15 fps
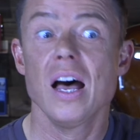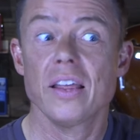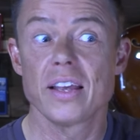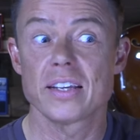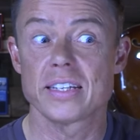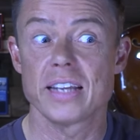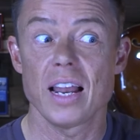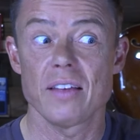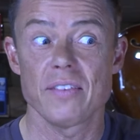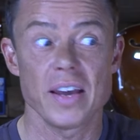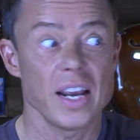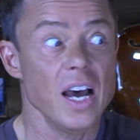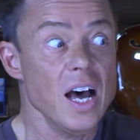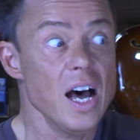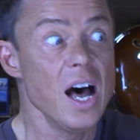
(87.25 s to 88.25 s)
there's an
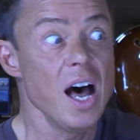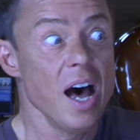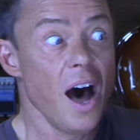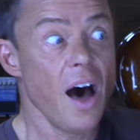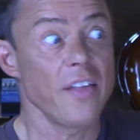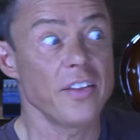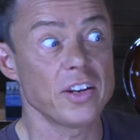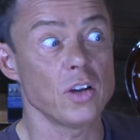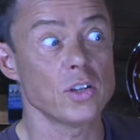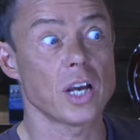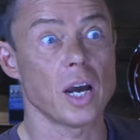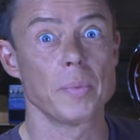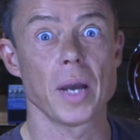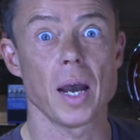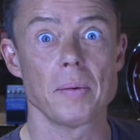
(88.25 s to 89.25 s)
elevator. The doors are
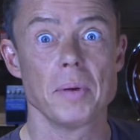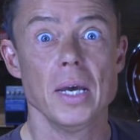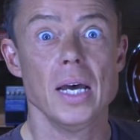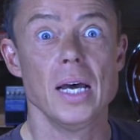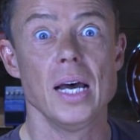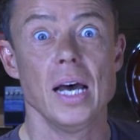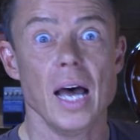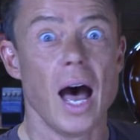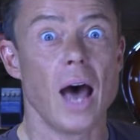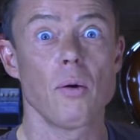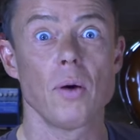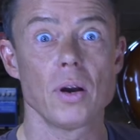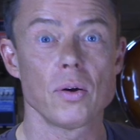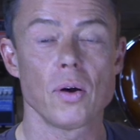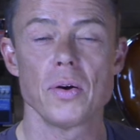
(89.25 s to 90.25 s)
coming up. I don't
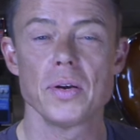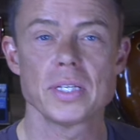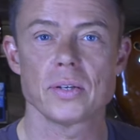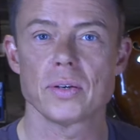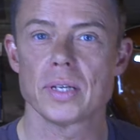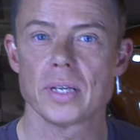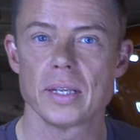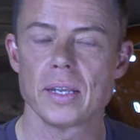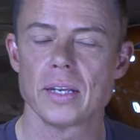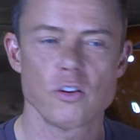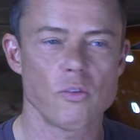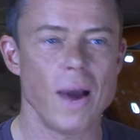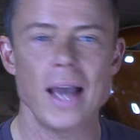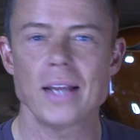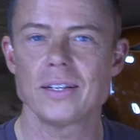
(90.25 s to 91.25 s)
want to go into it. And then
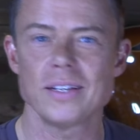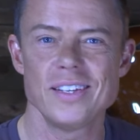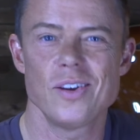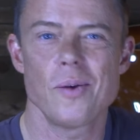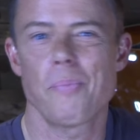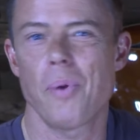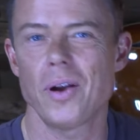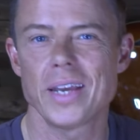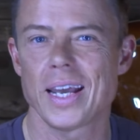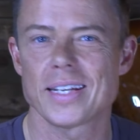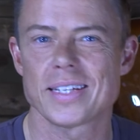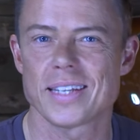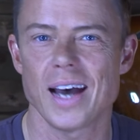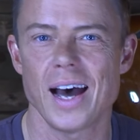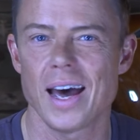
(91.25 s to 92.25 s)
gradually your body
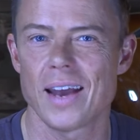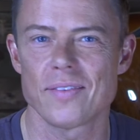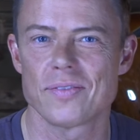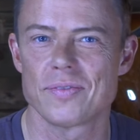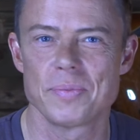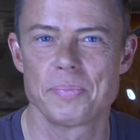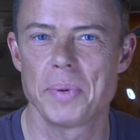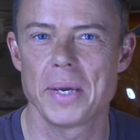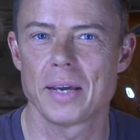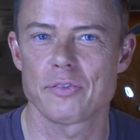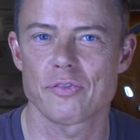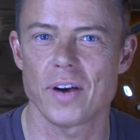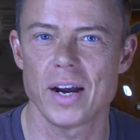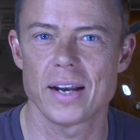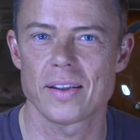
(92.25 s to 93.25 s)
gets tired of being
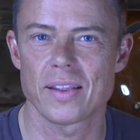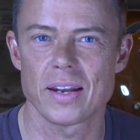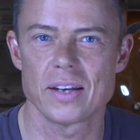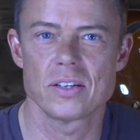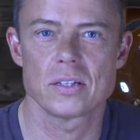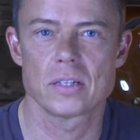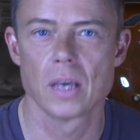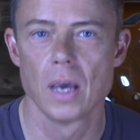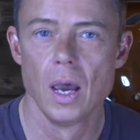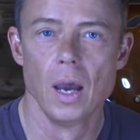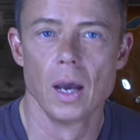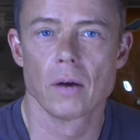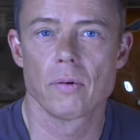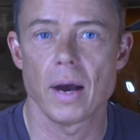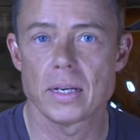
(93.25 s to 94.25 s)
afraid. And then it just
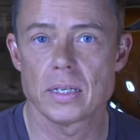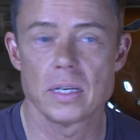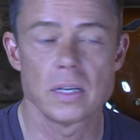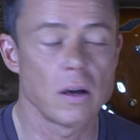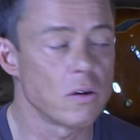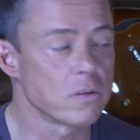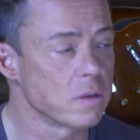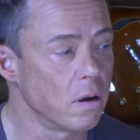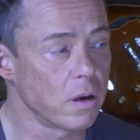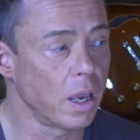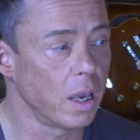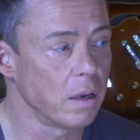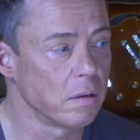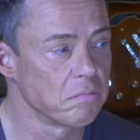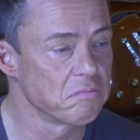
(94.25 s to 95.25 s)
gradually goes,
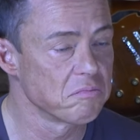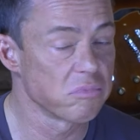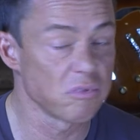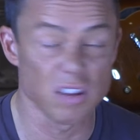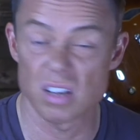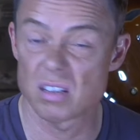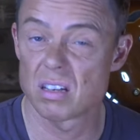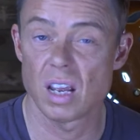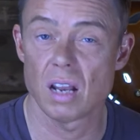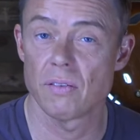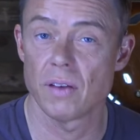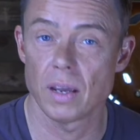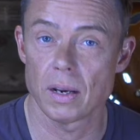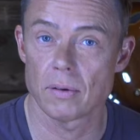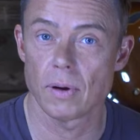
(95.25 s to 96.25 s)
okay, well, there's an
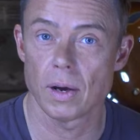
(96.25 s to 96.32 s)
elevator,